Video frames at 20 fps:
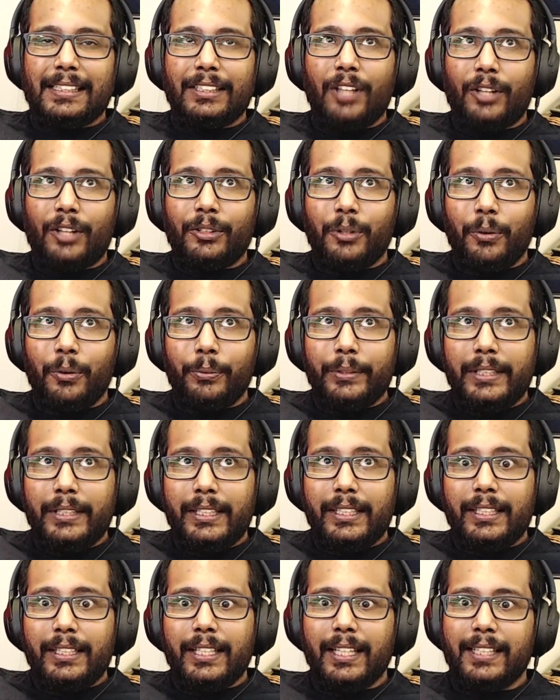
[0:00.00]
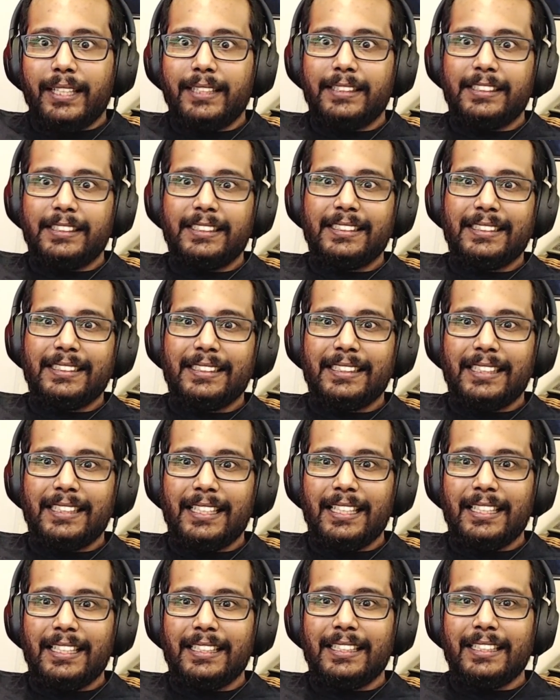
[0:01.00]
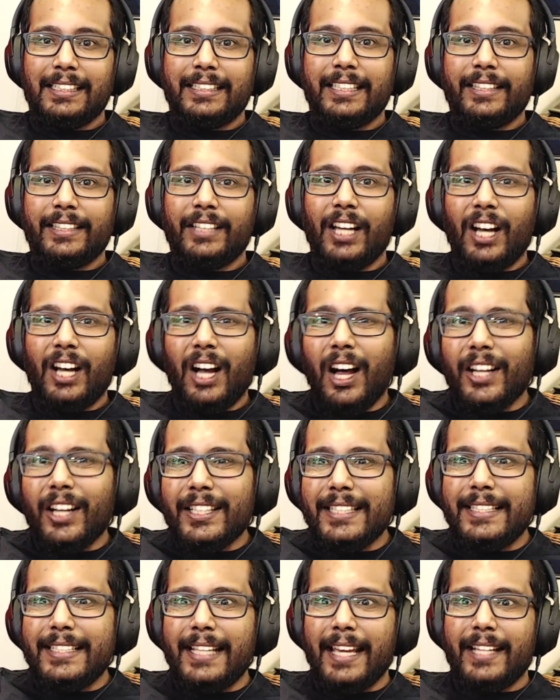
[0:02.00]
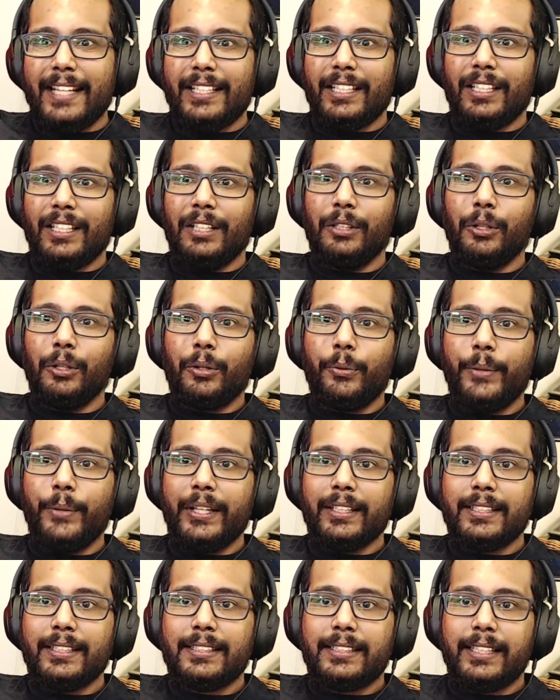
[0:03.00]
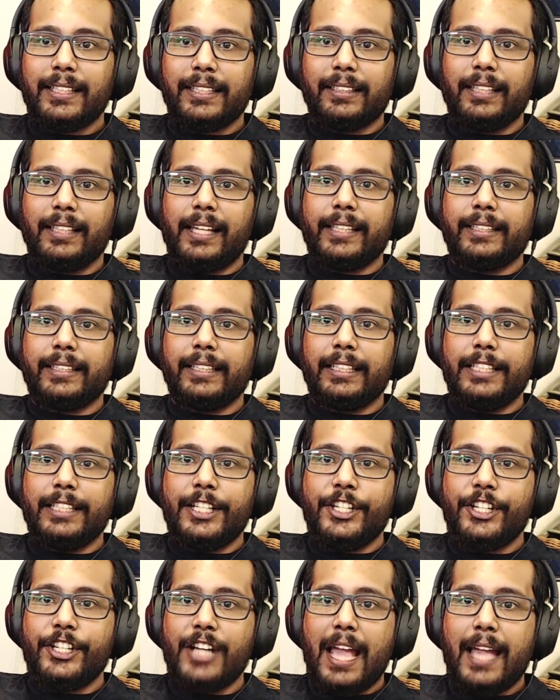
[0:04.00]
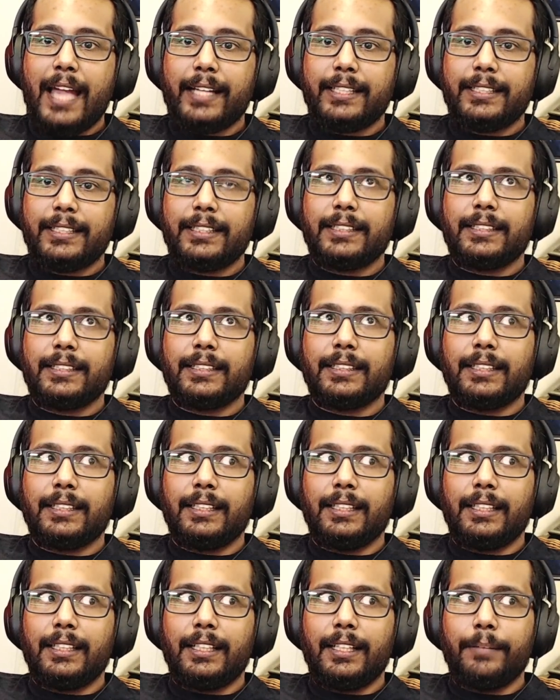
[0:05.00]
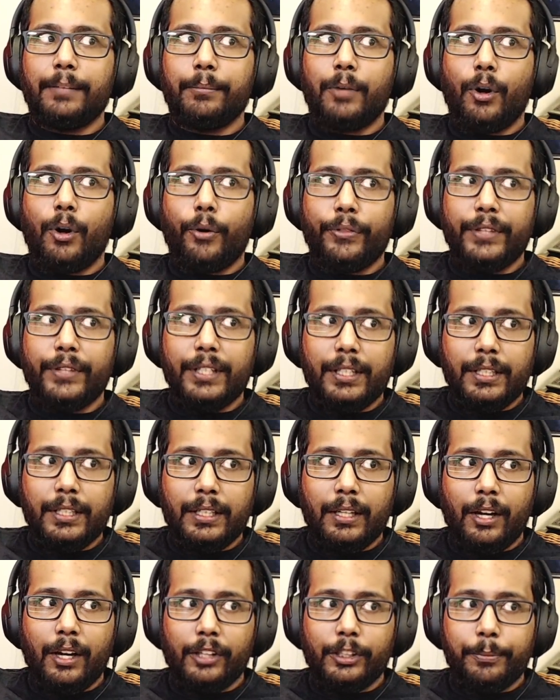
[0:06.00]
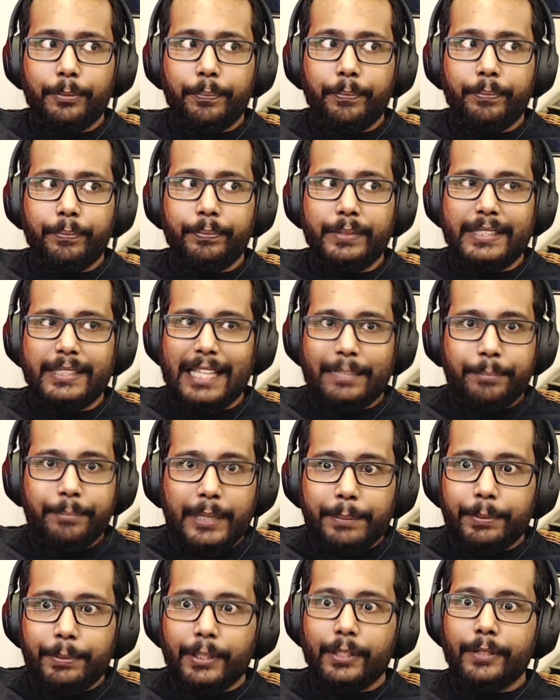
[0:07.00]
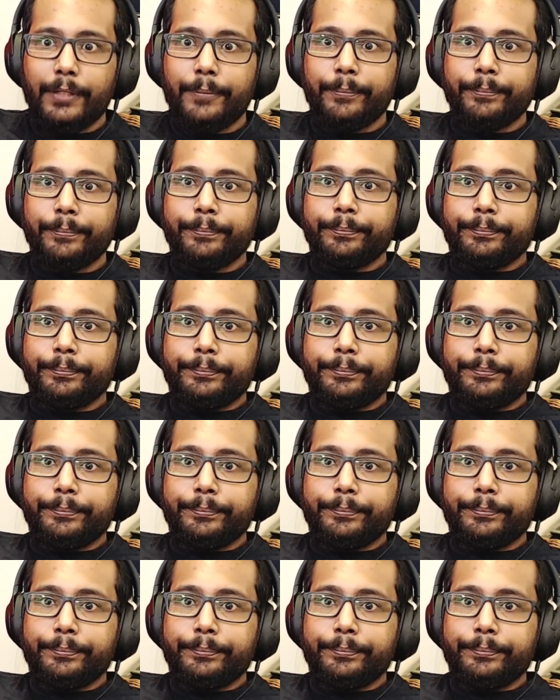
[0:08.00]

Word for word: not only did the undead look realistic, like Jack um, or the other dead people,